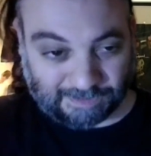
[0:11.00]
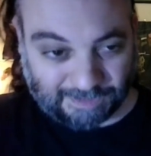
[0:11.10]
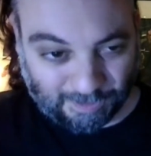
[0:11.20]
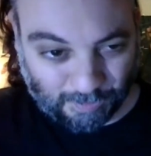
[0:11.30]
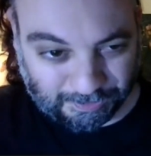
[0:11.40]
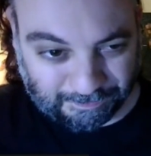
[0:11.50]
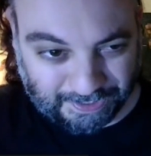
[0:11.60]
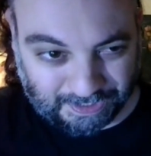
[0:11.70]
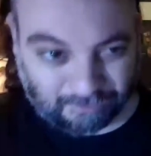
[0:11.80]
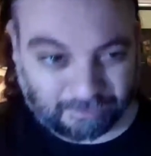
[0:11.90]
Hey, welcome
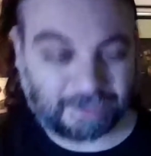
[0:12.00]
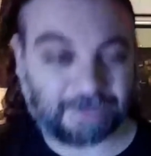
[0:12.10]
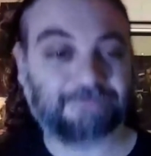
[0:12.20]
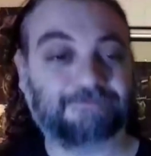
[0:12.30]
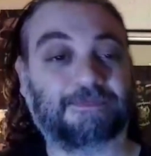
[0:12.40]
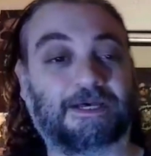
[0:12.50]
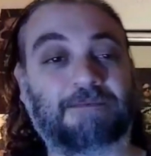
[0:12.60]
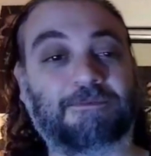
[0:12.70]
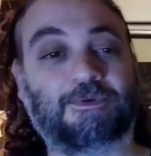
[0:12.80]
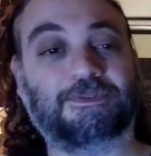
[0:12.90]
back, everybody.
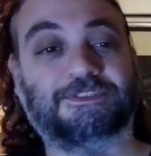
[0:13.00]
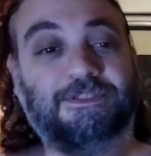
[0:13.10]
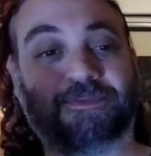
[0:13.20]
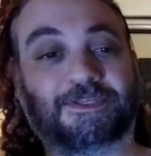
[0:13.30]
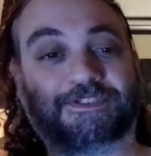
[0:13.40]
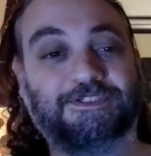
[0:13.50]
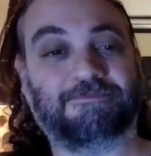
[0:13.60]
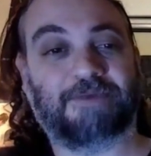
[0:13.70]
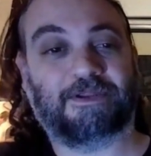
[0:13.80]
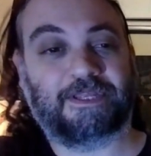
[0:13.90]
I'm Lewis, and this is
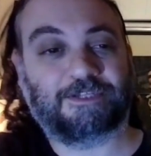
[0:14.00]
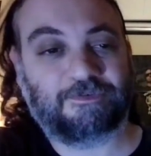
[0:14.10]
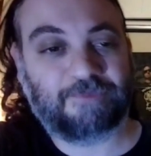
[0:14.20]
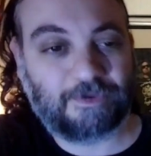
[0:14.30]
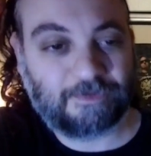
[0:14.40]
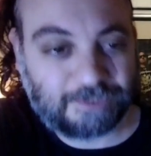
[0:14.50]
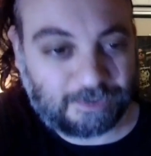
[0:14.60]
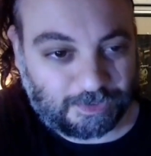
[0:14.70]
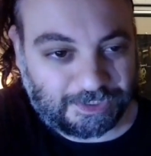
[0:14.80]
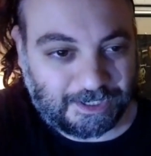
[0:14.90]
Metal Edge Reviews.
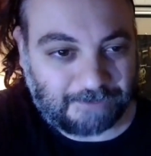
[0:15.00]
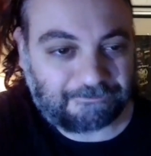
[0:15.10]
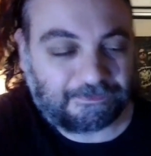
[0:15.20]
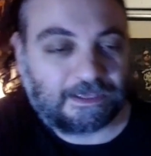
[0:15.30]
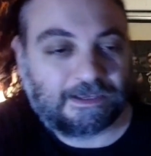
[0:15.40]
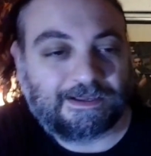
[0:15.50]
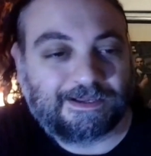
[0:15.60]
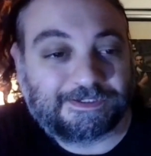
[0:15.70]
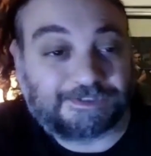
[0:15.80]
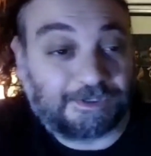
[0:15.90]
What's up?
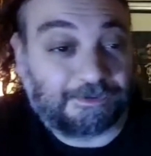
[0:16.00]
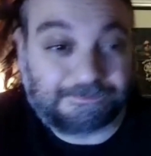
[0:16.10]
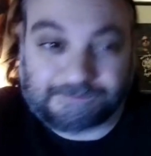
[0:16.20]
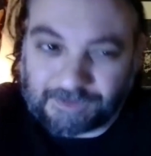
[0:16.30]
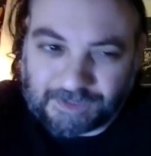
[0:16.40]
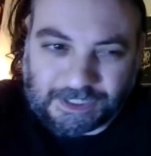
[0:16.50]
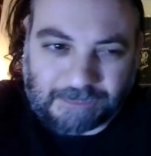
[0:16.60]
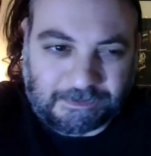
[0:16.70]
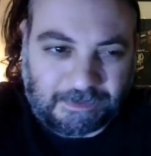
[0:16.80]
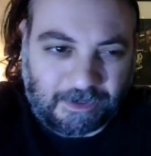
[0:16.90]
So, if this
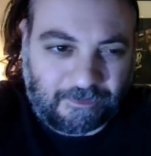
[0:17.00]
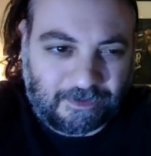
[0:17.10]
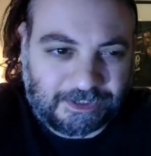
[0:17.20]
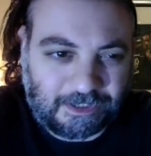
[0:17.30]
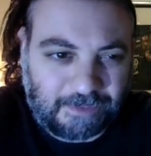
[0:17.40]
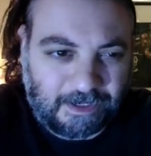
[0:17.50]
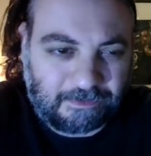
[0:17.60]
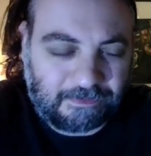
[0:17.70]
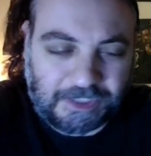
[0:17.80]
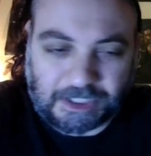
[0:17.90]
happens to be your first time
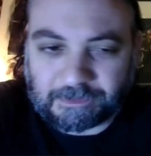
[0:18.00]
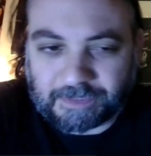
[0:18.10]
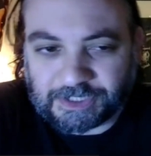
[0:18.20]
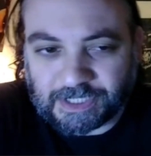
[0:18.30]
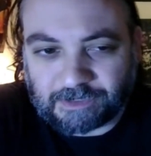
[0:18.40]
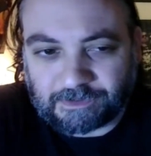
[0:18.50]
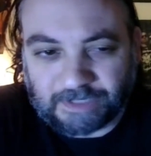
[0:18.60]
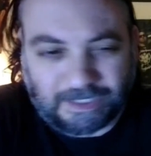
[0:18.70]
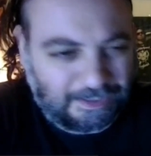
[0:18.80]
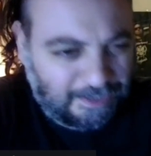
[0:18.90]
here, check out my channel,
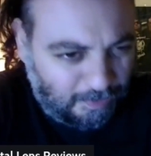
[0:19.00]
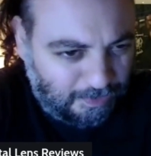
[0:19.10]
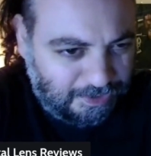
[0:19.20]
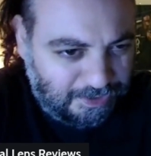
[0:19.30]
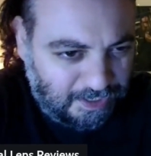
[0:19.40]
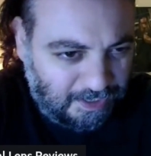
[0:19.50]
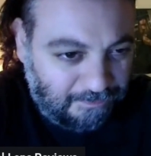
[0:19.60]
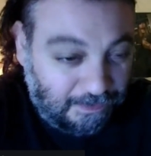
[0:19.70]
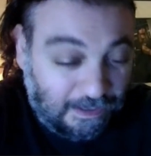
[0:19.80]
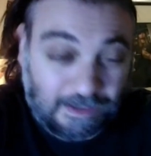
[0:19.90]
and you like what you see,
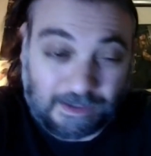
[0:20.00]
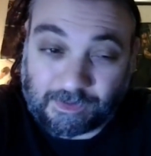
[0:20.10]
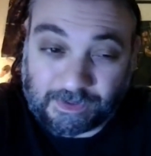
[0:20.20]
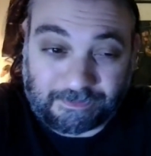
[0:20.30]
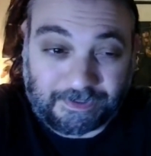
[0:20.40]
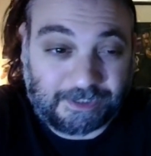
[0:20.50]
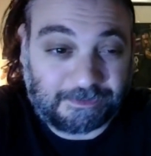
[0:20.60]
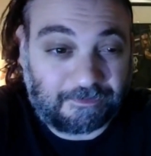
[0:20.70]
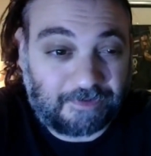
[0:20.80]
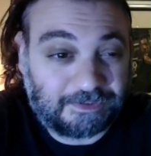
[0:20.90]
well, then please,
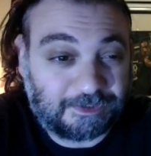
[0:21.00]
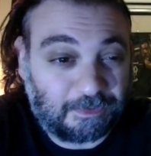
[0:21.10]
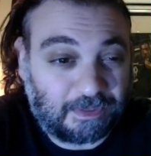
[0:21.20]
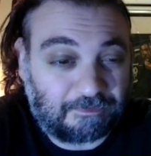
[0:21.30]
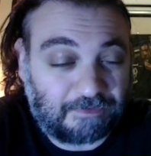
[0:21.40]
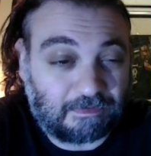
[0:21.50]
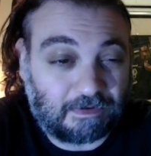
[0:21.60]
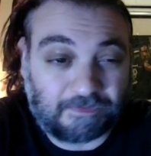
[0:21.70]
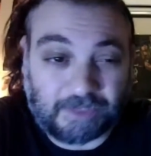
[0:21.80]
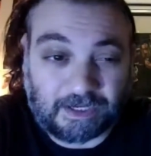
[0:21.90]
my friends, do me that favor
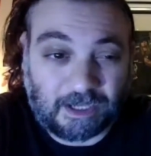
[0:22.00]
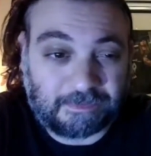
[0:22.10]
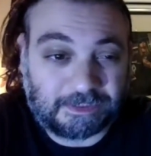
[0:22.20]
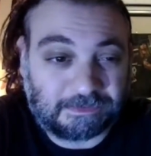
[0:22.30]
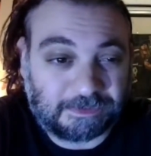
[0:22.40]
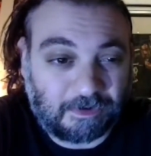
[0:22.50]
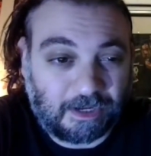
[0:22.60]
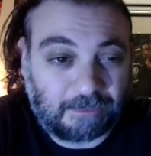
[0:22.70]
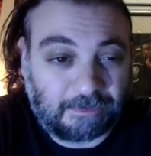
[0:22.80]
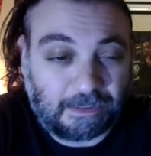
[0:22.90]
of like, comment,
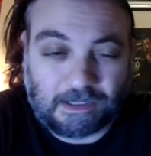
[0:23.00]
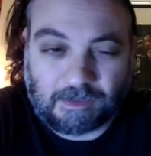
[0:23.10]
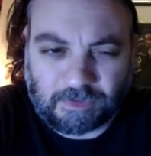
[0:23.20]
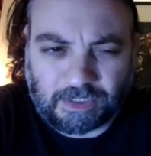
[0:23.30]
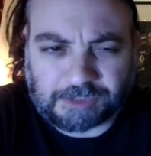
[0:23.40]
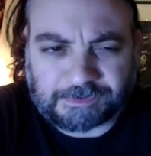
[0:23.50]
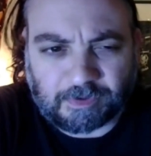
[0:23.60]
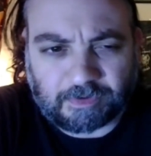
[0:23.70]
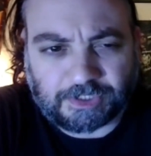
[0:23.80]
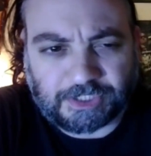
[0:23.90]
subscribe. It really helps me
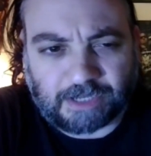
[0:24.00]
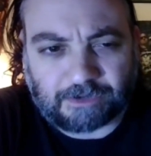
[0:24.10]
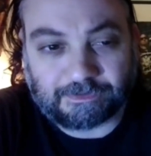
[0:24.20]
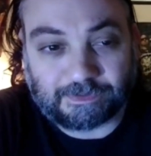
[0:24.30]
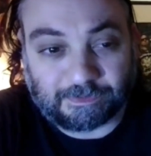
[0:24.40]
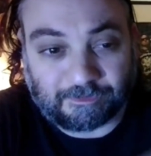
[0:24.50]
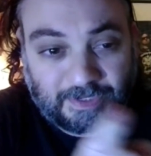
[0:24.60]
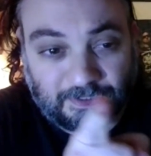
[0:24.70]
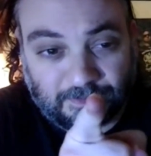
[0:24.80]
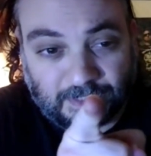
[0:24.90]
grow the channel and
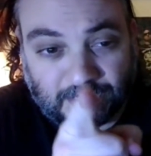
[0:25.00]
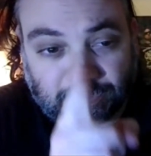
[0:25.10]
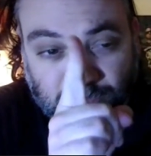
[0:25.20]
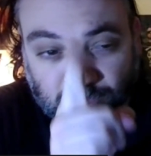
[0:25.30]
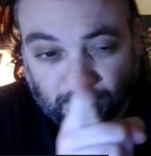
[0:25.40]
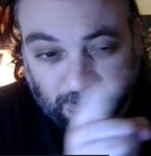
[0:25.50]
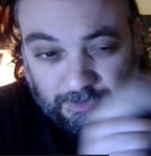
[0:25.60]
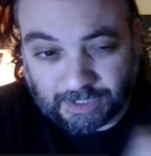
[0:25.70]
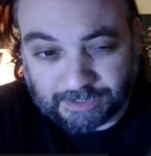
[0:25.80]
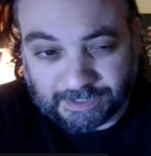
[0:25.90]
provide you guys more
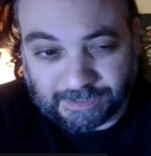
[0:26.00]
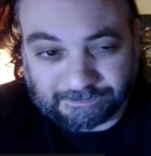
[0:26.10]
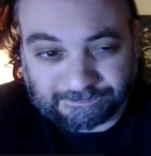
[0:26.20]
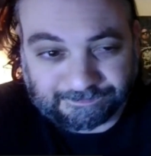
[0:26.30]
content.